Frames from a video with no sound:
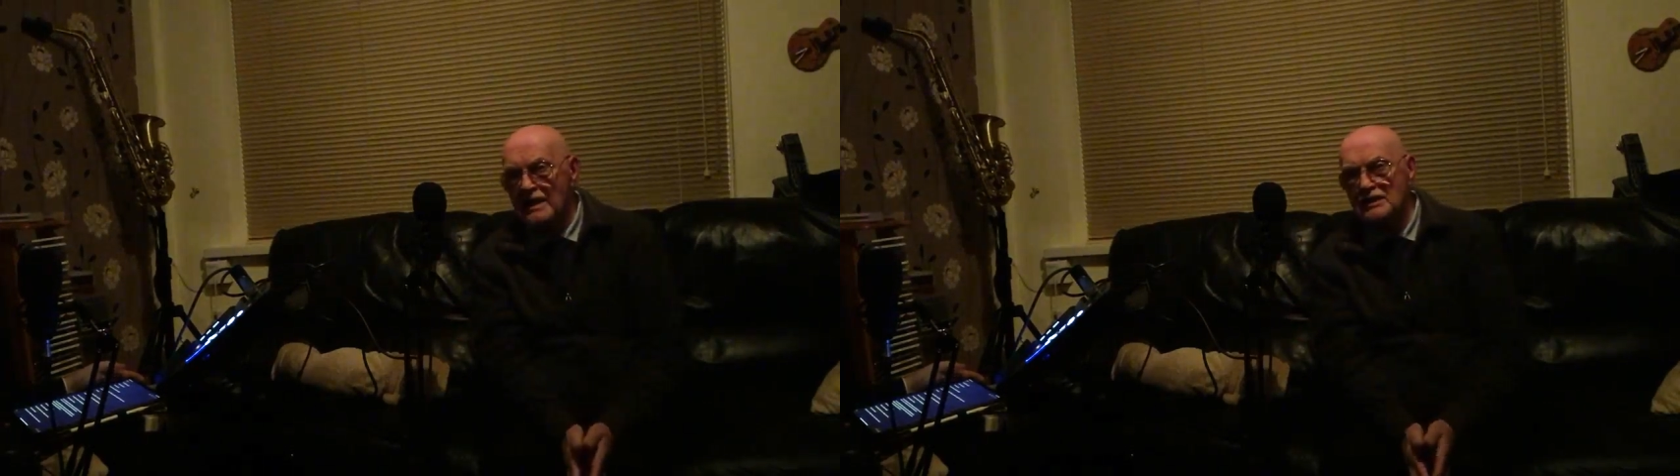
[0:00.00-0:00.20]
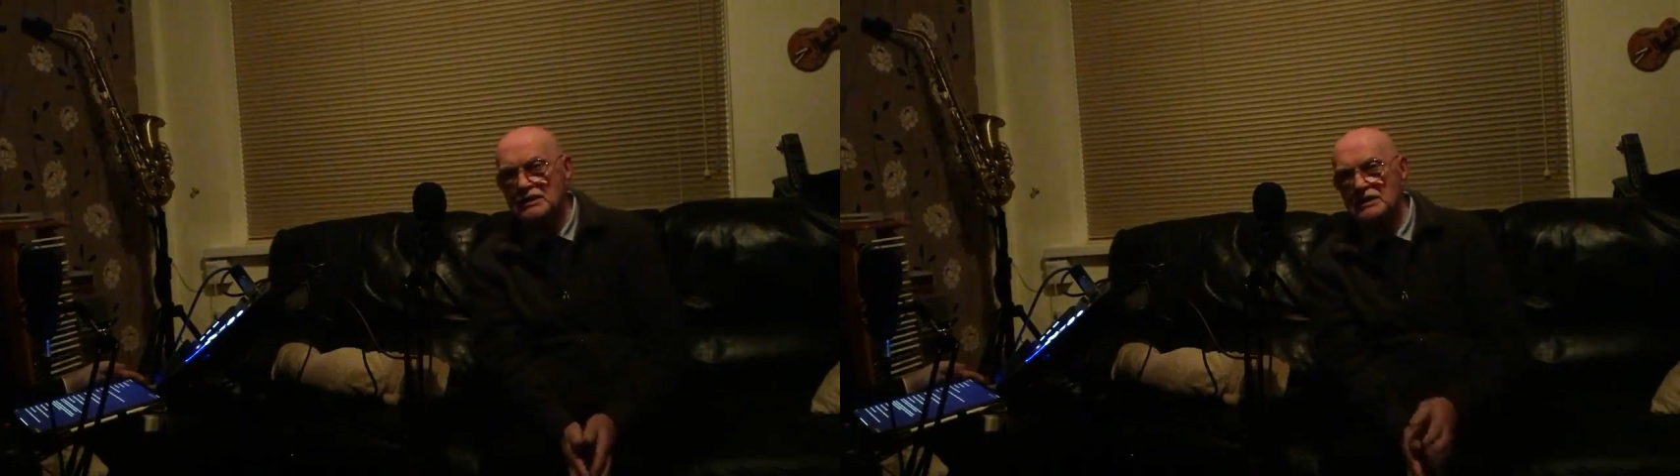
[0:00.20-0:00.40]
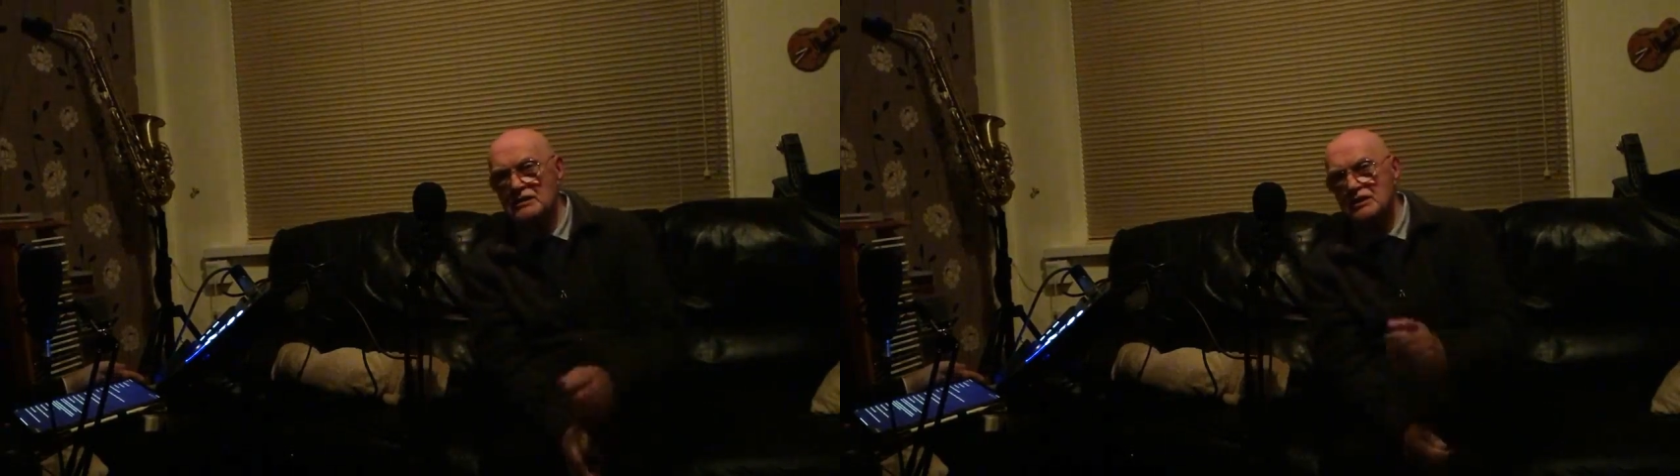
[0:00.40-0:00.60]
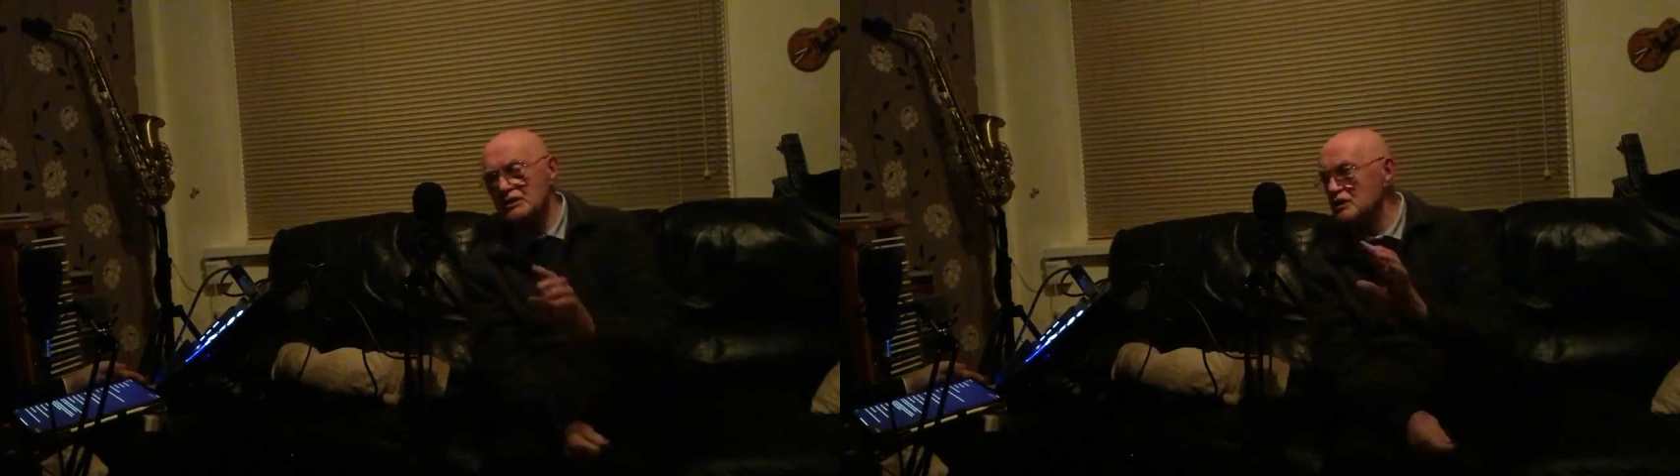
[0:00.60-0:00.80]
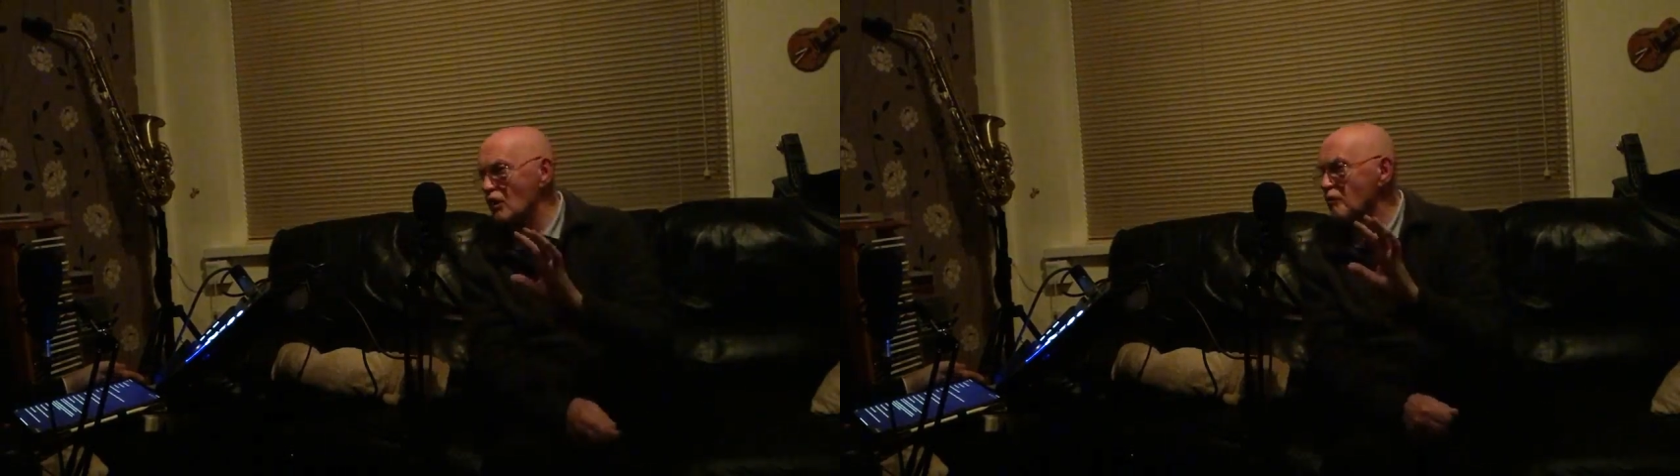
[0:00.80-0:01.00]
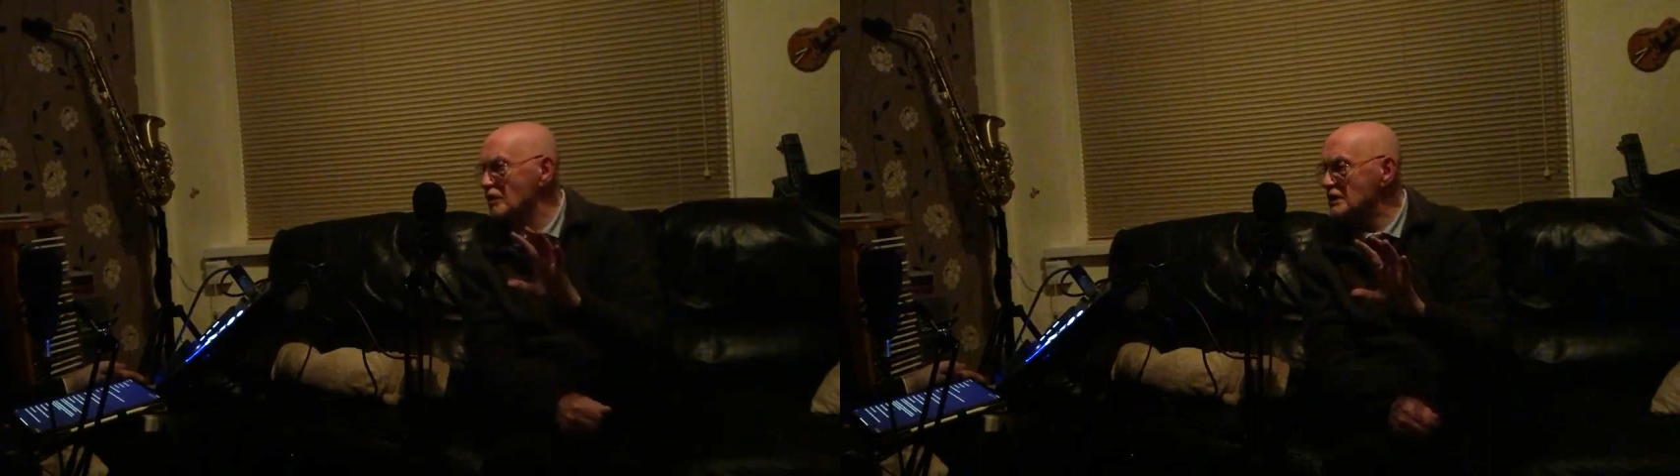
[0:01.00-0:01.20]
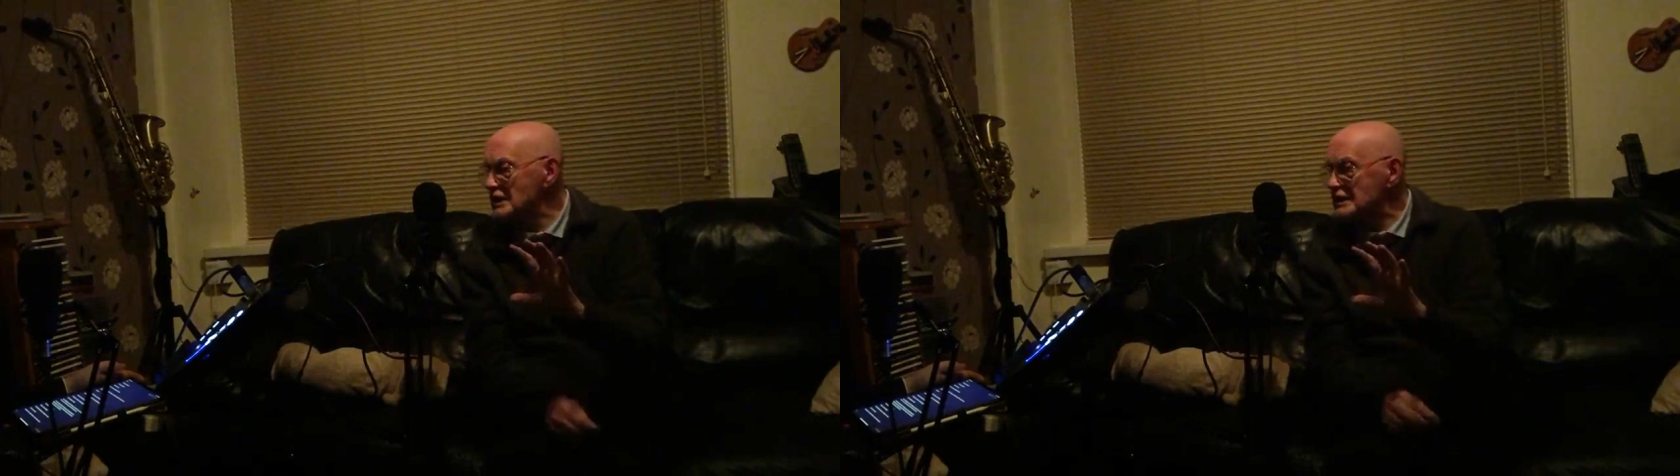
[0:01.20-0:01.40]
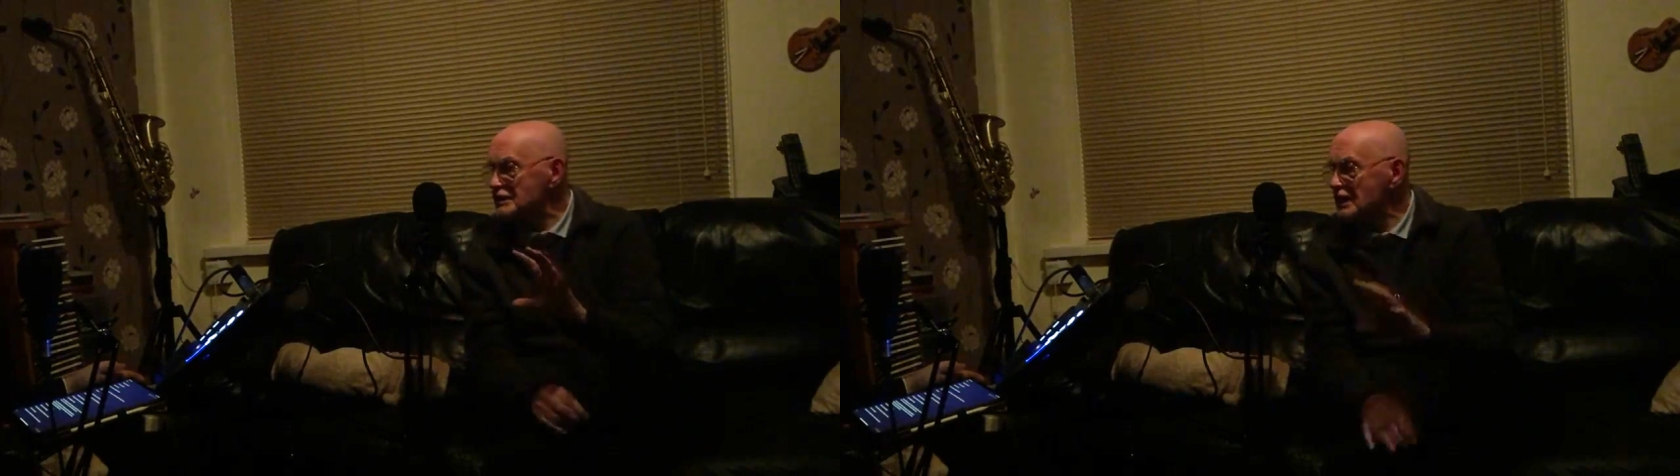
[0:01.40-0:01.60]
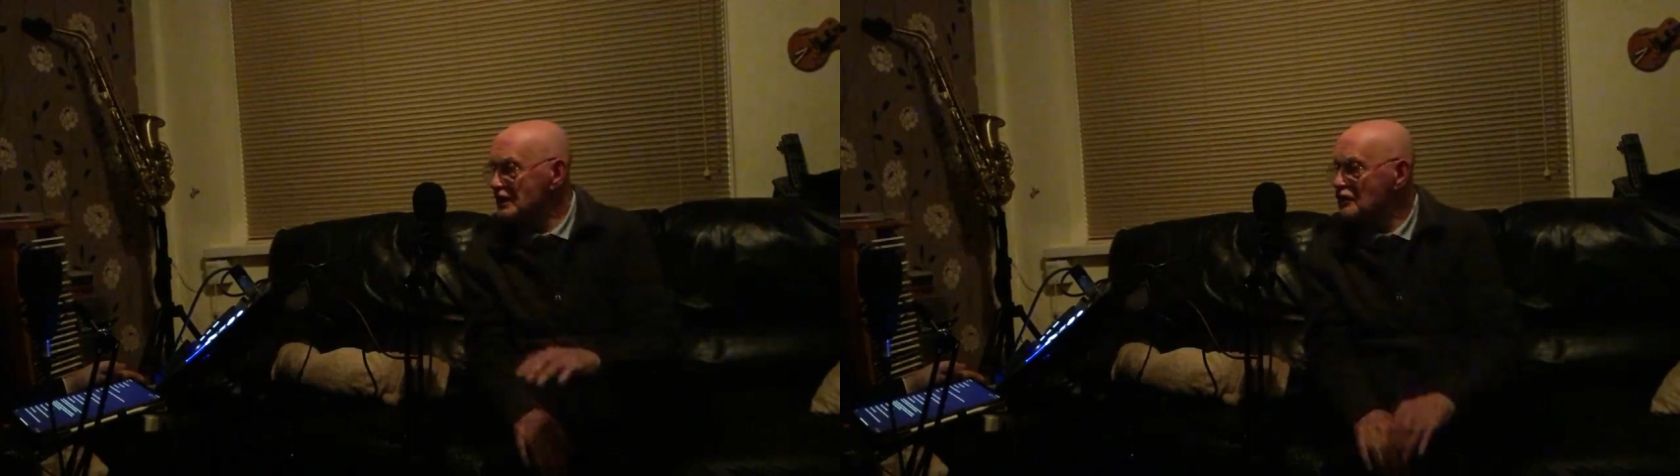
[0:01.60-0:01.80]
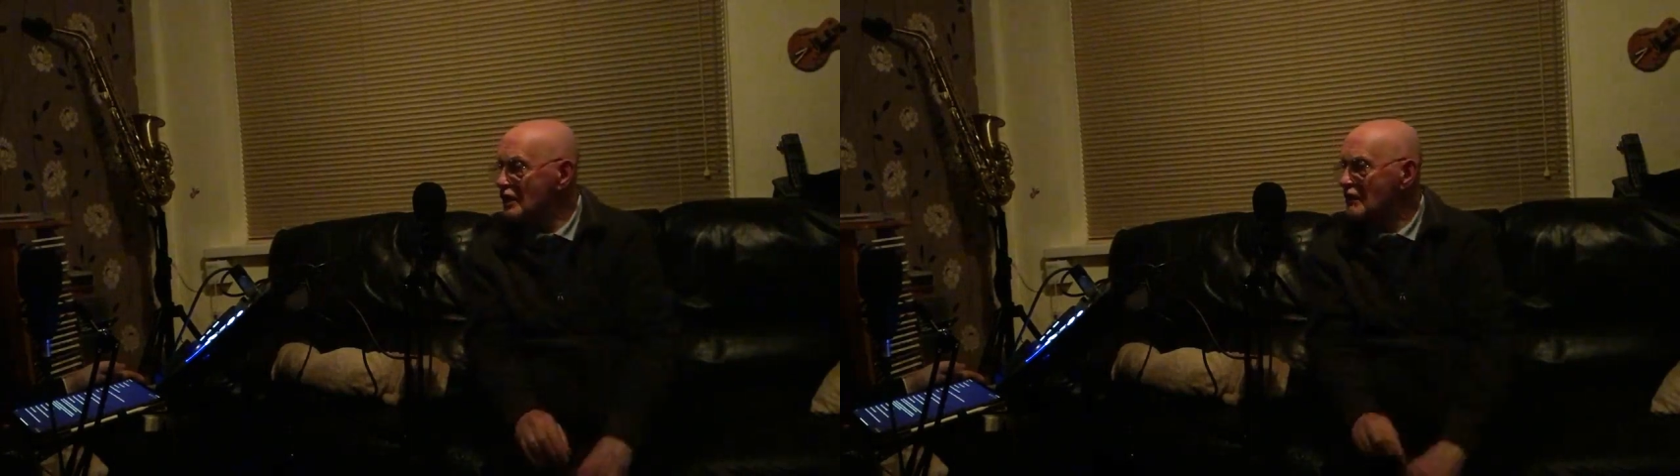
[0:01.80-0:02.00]
and I seen this shop
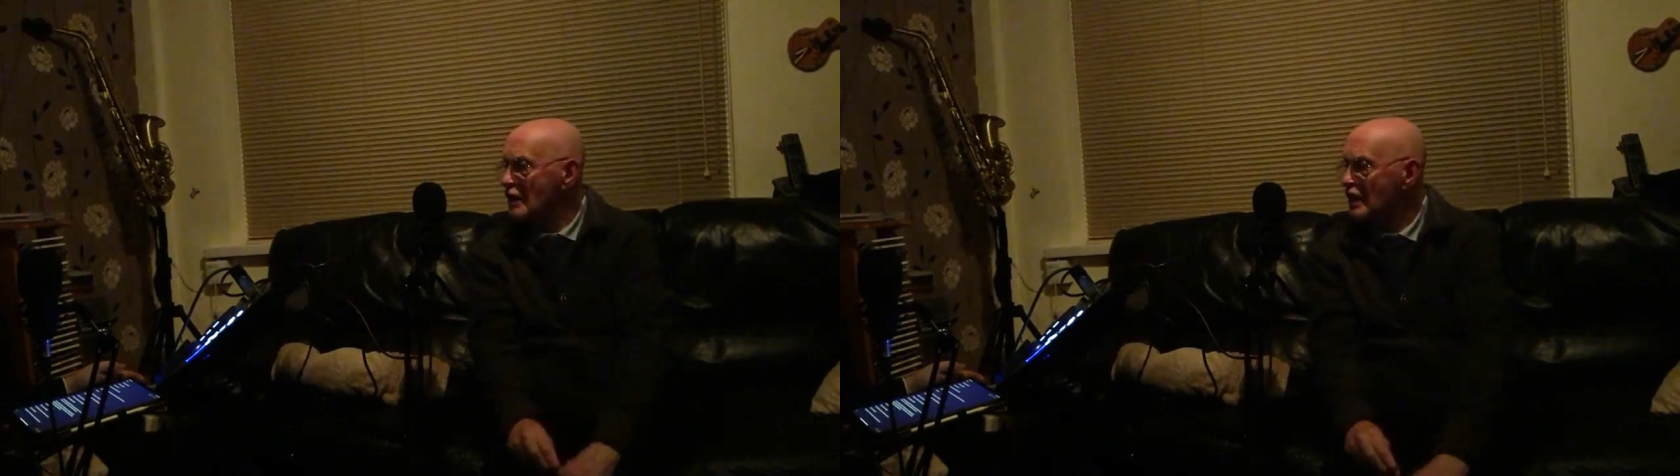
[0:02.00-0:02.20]
selling